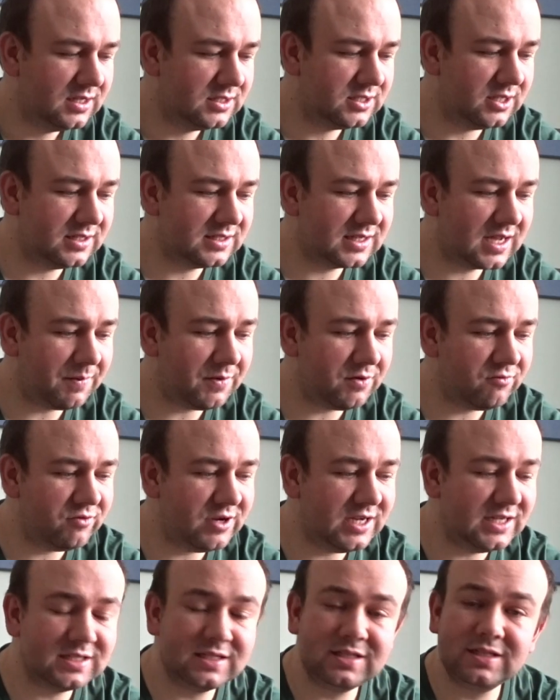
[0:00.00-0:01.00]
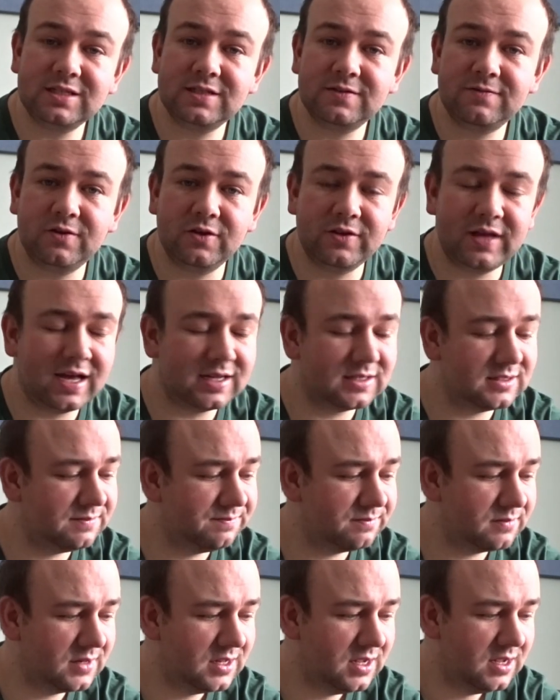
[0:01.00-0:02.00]
So there's a couple of reasons for that.
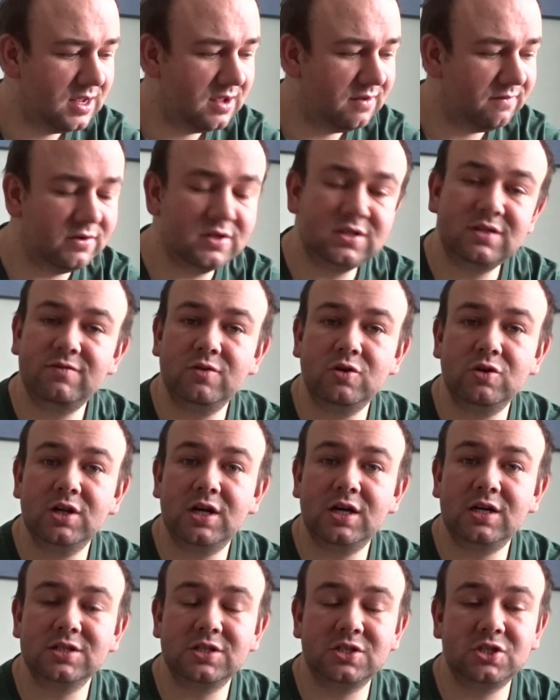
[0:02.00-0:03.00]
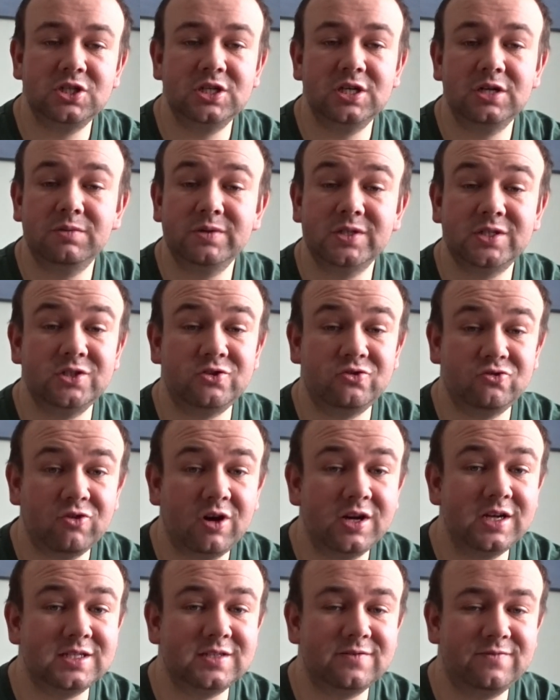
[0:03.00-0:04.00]
First of all, last year was the
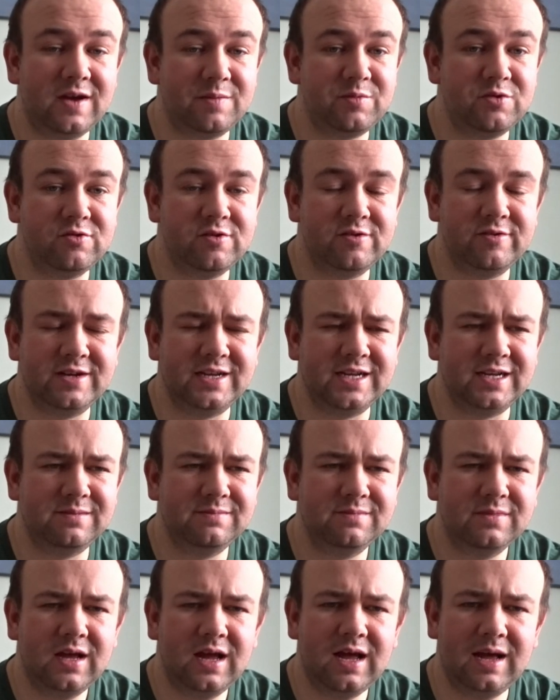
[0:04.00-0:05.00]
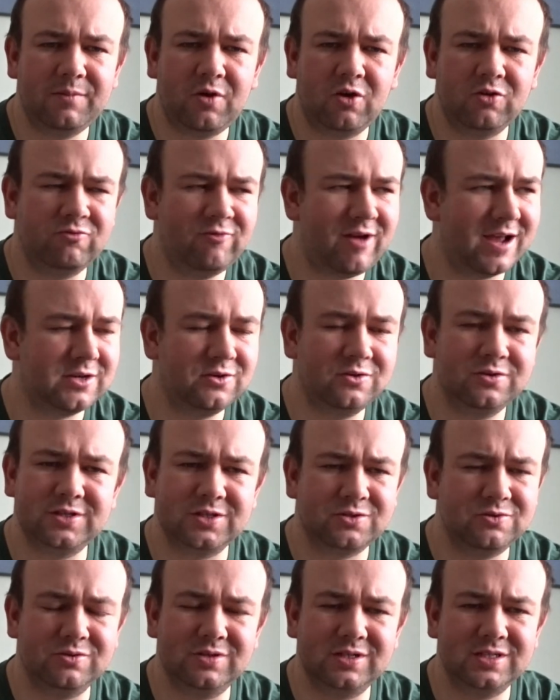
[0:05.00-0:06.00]
driest February on record,
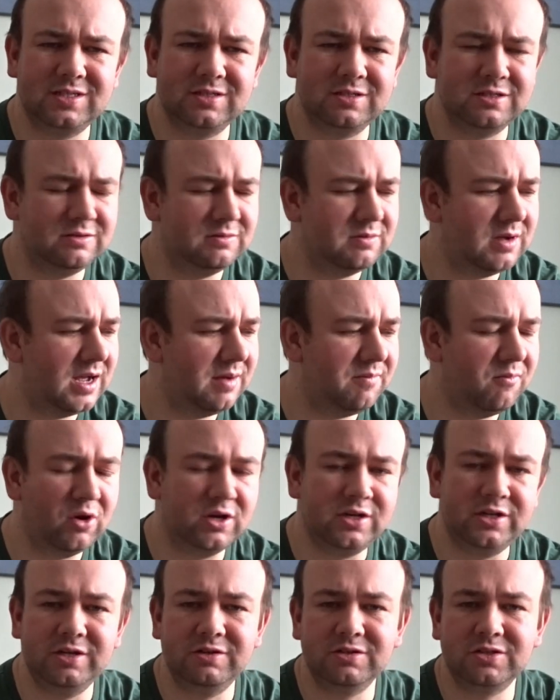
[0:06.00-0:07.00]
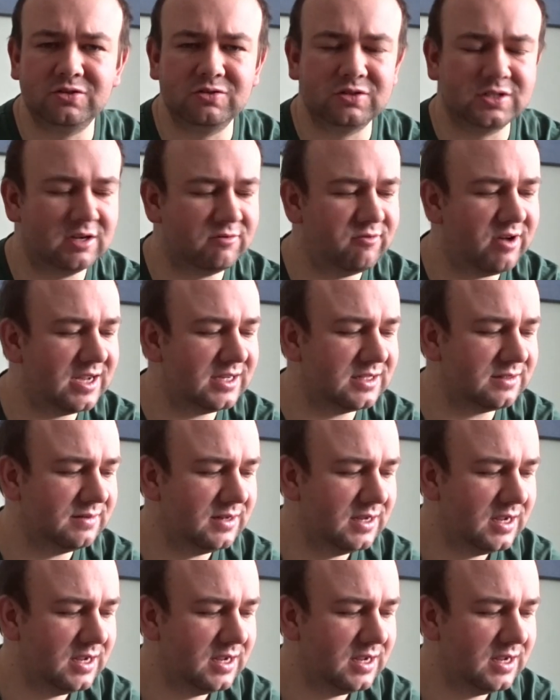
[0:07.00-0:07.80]
according to one news source I read.